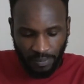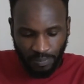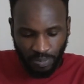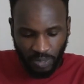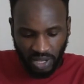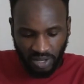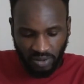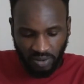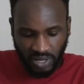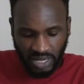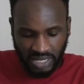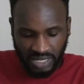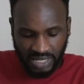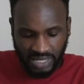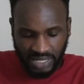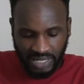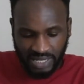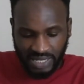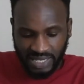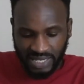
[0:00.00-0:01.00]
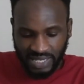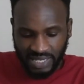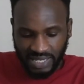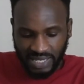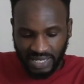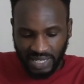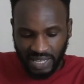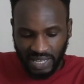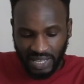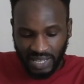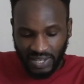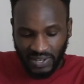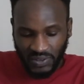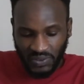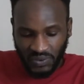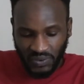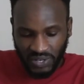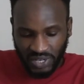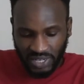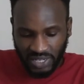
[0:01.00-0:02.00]
and you can see the
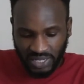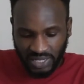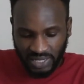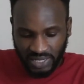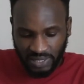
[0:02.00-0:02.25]
rim